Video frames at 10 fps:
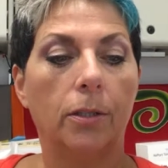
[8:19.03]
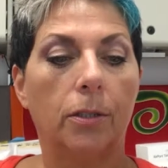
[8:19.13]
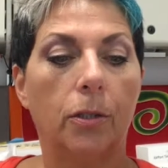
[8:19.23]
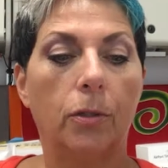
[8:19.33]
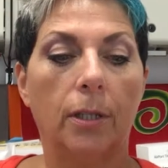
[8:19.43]

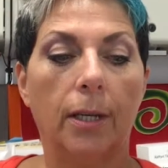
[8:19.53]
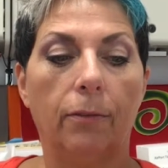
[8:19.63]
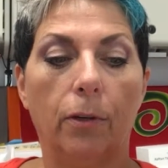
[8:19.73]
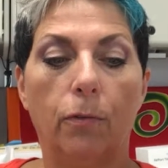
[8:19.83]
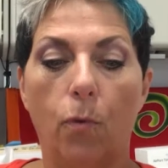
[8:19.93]
to
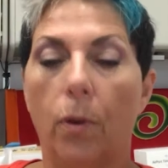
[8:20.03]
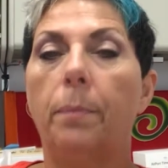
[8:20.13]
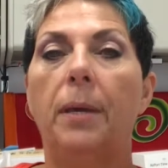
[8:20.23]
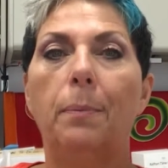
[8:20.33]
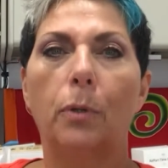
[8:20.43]
deliver for the
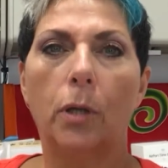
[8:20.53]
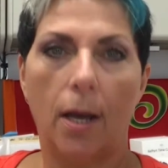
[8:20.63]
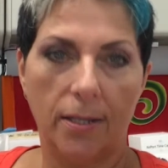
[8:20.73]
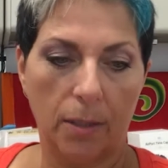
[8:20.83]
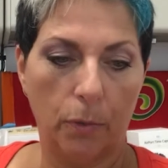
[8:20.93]
people
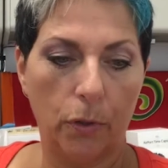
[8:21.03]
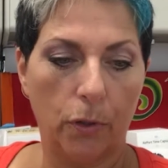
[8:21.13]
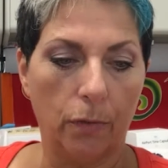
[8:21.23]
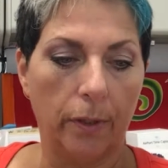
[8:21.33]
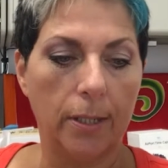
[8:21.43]
customer
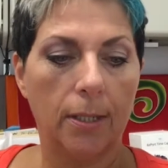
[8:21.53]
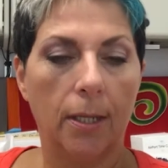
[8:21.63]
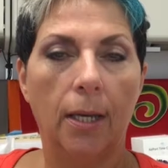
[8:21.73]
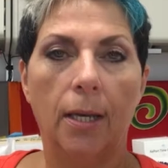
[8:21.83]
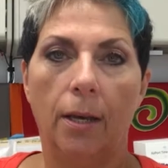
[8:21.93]
service,
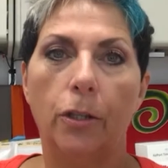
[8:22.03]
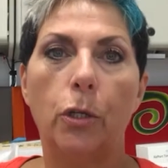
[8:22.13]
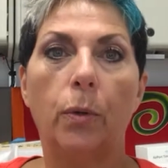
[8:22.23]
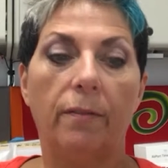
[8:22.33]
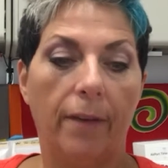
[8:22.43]

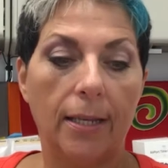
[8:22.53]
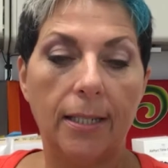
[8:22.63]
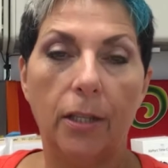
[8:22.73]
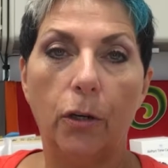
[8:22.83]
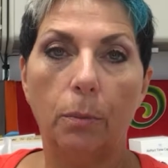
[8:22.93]
to invest
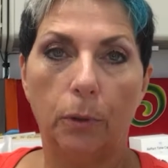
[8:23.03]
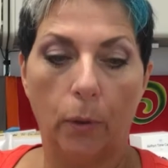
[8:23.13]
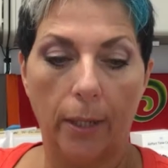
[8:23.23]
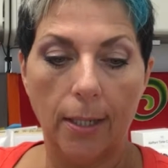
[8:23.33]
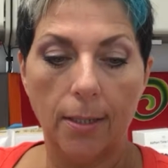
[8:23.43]
in their
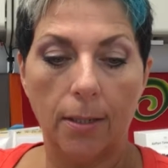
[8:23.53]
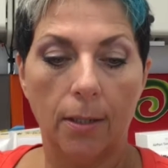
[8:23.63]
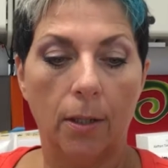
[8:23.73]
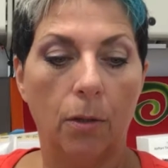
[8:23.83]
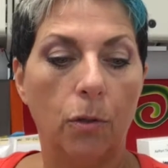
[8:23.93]
employees,
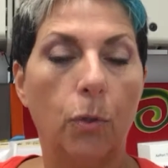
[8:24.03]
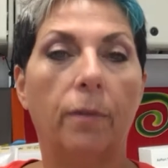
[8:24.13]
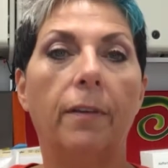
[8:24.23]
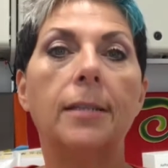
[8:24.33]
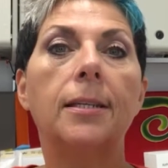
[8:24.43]
to
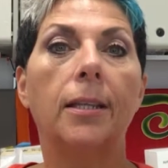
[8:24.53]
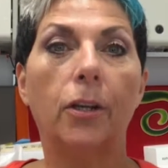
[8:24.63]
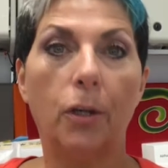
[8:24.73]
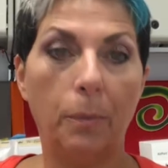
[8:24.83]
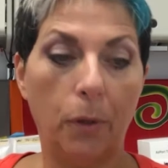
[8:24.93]
invest in their
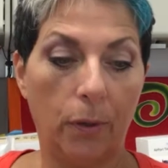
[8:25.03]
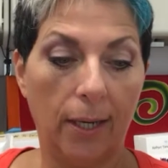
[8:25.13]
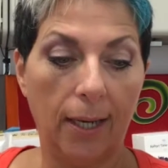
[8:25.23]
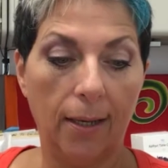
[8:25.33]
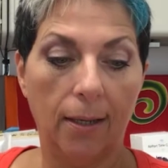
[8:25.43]

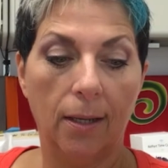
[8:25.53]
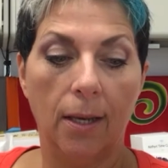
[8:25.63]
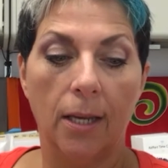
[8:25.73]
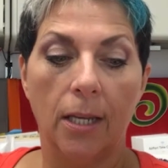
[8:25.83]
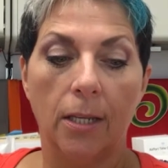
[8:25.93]
community,
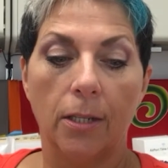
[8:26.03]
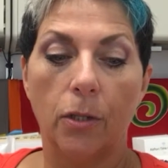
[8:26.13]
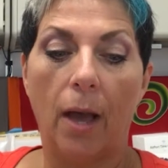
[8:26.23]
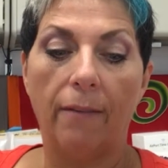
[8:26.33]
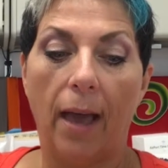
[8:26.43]
to
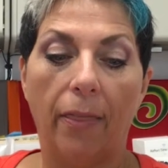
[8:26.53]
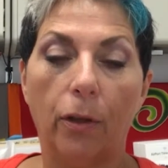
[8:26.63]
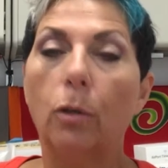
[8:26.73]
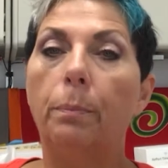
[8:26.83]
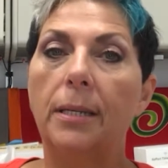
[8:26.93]
have
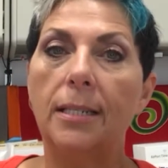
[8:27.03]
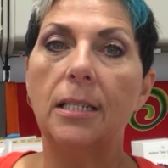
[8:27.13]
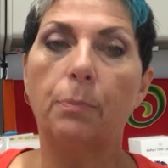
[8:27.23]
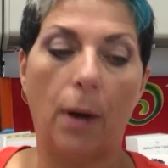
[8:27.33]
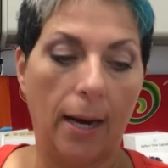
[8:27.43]
ethical business
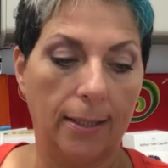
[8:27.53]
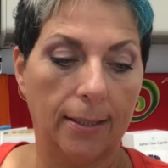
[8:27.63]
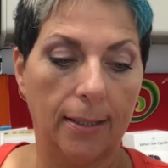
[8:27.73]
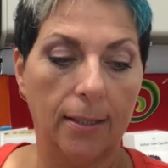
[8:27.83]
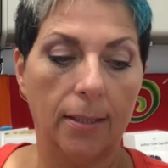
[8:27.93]

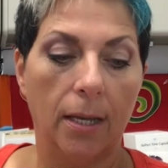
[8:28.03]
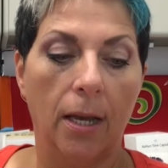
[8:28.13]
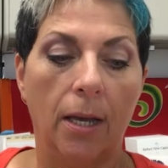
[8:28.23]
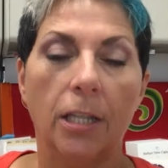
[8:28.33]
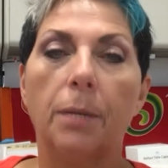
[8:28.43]
practices,
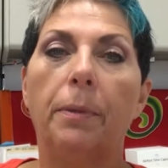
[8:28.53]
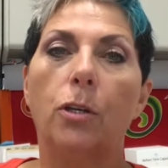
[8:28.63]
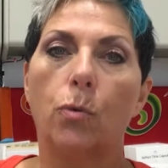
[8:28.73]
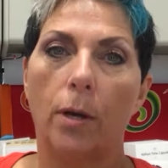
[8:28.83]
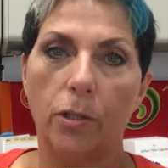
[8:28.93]
to be
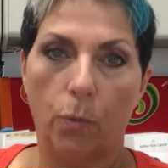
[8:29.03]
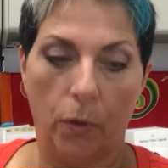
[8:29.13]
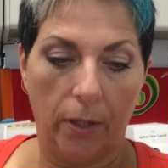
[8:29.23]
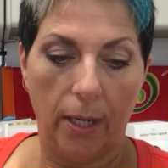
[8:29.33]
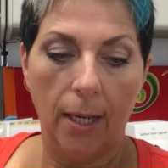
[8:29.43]

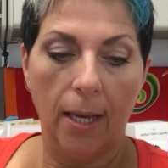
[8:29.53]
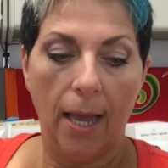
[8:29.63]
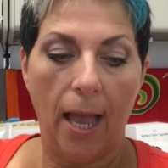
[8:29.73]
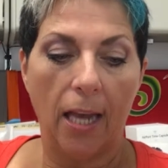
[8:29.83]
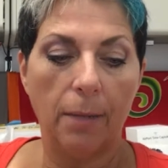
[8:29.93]
trustworthy,
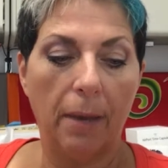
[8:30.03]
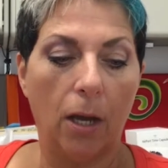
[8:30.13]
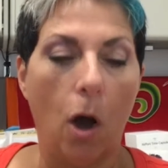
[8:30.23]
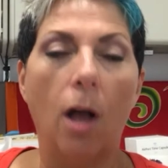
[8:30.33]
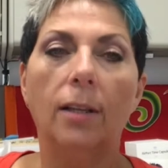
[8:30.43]
and to make
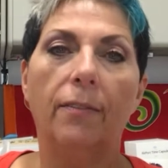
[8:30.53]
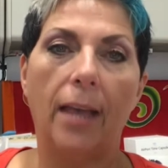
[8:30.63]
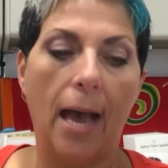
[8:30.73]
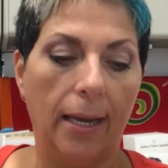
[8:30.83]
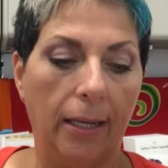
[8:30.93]
all of
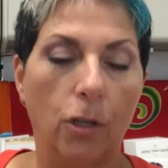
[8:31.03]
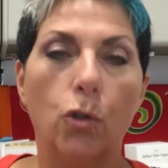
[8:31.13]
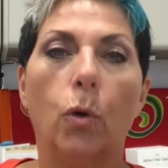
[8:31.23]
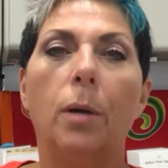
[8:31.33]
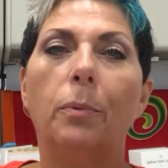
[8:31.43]
that
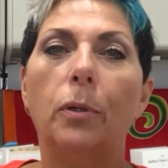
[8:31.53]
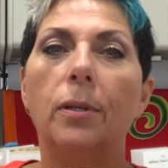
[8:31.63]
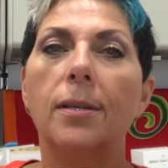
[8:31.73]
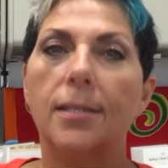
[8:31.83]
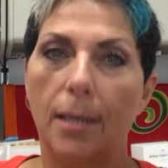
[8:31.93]
enjoyable,
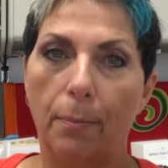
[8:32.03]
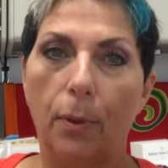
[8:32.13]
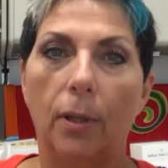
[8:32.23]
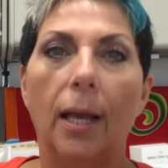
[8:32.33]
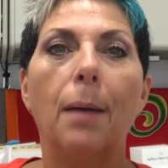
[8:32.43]

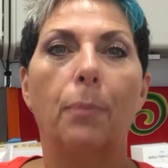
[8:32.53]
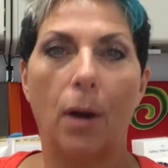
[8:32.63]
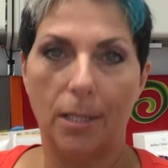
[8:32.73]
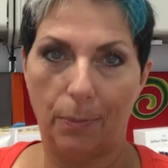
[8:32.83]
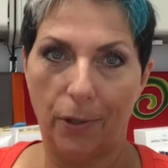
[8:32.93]
simple, and
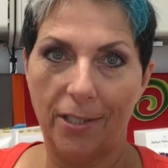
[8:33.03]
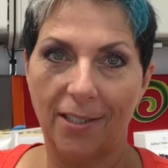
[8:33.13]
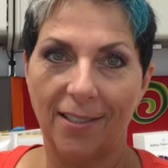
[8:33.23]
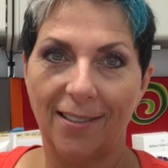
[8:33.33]
prosperous.